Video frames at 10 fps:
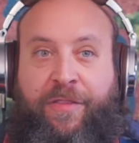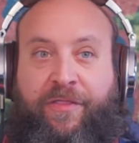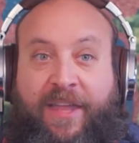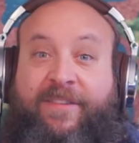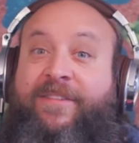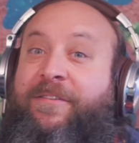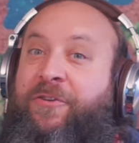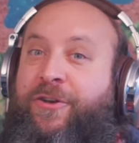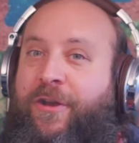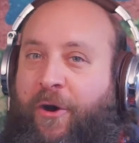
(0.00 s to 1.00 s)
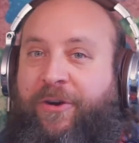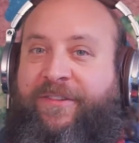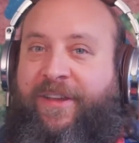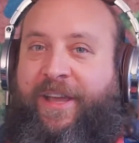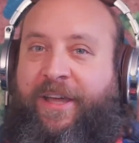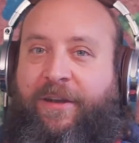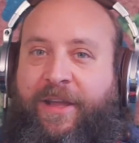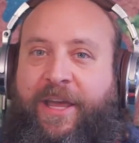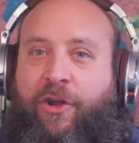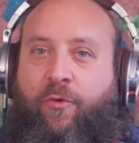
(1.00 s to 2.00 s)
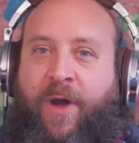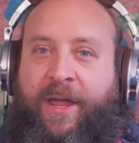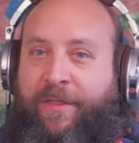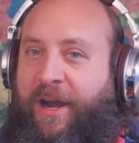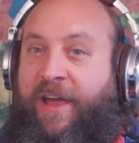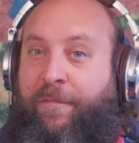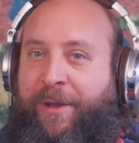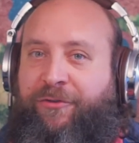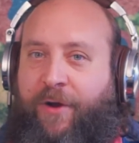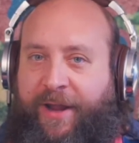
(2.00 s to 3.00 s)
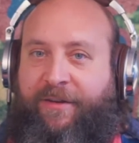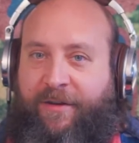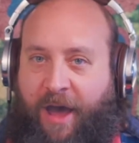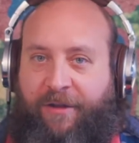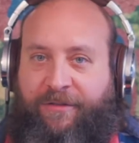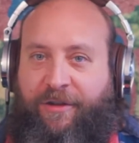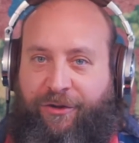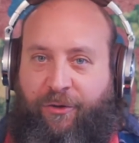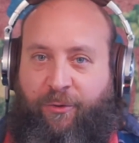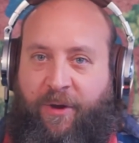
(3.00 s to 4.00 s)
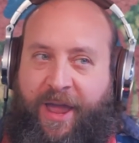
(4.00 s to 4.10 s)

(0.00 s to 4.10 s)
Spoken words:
that's noticing it in a way that I've been trained not to do.